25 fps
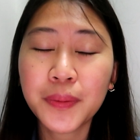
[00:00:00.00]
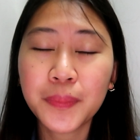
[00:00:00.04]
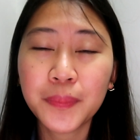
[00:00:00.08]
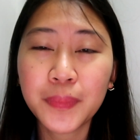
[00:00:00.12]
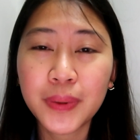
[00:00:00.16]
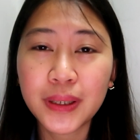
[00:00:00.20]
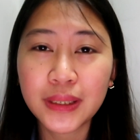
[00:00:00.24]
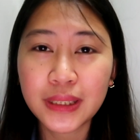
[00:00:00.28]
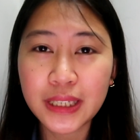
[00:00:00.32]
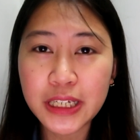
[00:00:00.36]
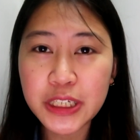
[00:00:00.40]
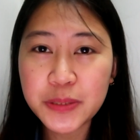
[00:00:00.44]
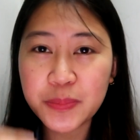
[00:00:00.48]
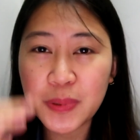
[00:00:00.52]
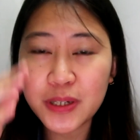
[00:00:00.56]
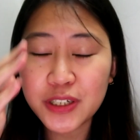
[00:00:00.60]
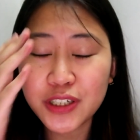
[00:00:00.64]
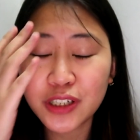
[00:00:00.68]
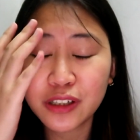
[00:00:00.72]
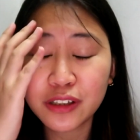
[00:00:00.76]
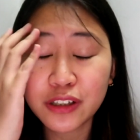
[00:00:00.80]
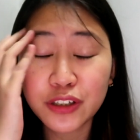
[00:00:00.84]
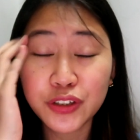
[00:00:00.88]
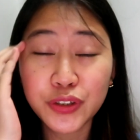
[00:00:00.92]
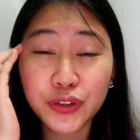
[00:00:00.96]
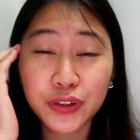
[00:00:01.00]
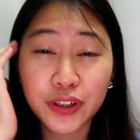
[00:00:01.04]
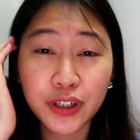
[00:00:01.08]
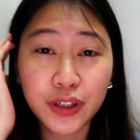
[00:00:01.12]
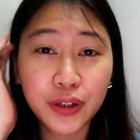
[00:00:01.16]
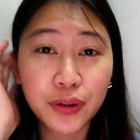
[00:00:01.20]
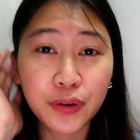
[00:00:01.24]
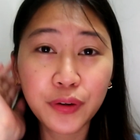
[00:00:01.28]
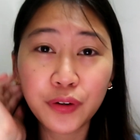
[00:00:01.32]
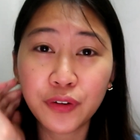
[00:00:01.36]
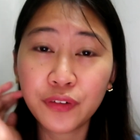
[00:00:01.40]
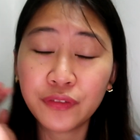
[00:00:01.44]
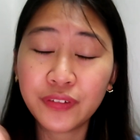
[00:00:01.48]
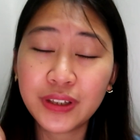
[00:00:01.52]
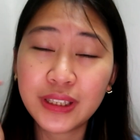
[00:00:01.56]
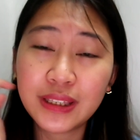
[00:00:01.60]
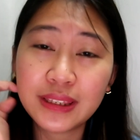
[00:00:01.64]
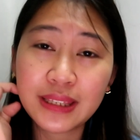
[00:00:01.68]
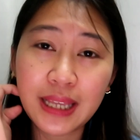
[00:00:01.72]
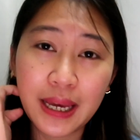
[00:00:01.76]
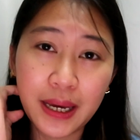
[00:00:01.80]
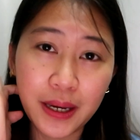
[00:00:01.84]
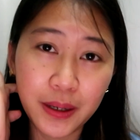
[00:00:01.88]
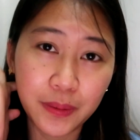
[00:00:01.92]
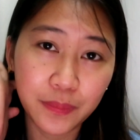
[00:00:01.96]
but especially during COVID
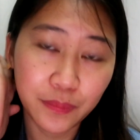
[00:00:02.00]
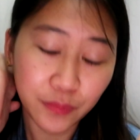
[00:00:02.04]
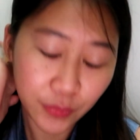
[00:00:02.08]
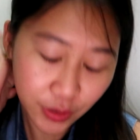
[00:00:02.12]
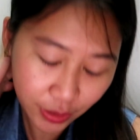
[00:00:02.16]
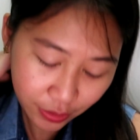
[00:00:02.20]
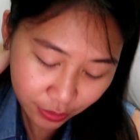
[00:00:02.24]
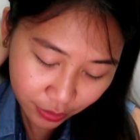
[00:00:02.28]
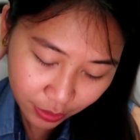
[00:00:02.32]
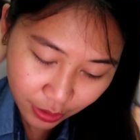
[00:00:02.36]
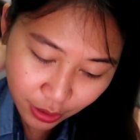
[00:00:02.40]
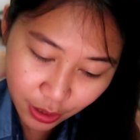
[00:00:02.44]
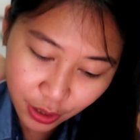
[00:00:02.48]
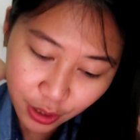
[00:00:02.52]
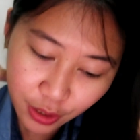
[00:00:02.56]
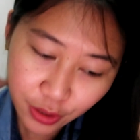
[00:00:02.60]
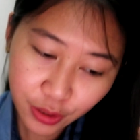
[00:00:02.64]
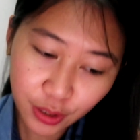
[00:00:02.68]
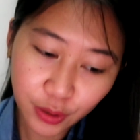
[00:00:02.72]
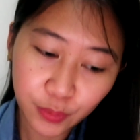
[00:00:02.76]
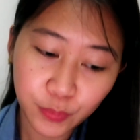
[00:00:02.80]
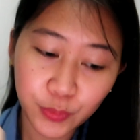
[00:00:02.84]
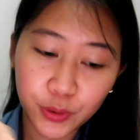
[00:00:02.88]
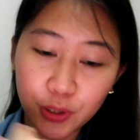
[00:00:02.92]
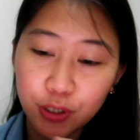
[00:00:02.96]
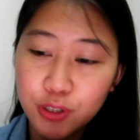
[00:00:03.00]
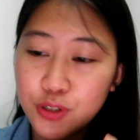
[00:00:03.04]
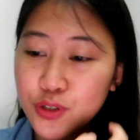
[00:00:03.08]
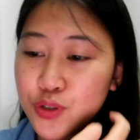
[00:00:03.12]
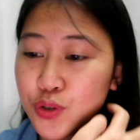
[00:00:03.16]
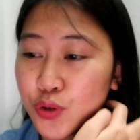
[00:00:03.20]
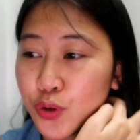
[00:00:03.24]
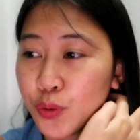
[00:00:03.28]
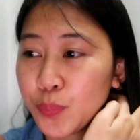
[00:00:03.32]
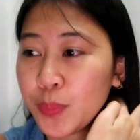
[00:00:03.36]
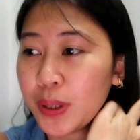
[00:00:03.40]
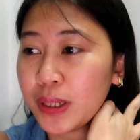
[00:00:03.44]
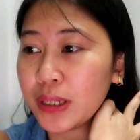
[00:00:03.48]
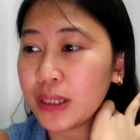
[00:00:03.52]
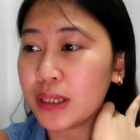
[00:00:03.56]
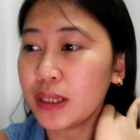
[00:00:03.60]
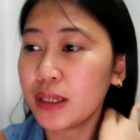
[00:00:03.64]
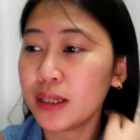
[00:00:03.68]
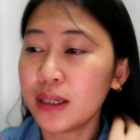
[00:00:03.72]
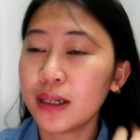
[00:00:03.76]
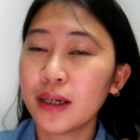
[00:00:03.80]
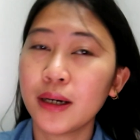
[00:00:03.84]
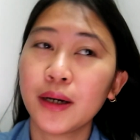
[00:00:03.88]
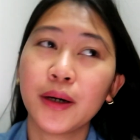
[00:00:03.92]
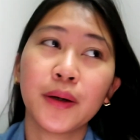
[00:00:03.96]
time, where there were so
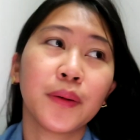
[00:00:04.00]
many